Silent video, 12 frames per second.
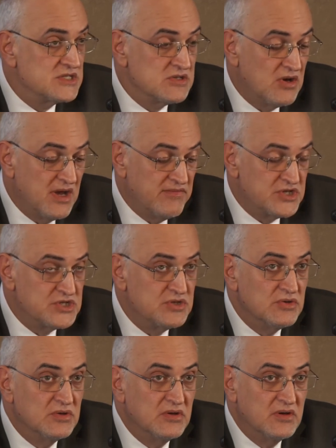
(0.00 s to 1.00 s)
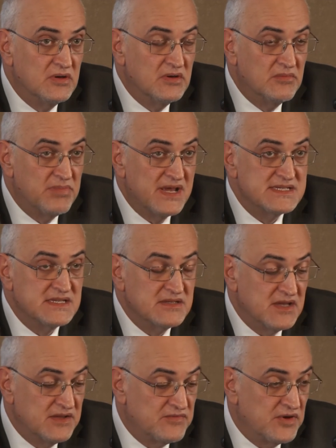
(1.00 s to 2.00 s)
So I wish you a
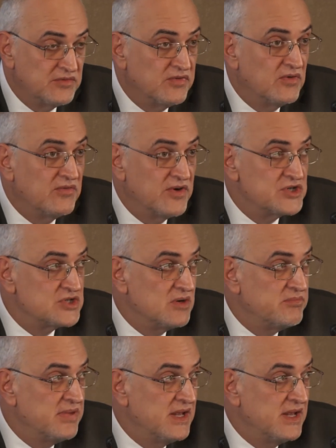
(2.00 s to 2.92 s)
pleasant and fruitful workshop,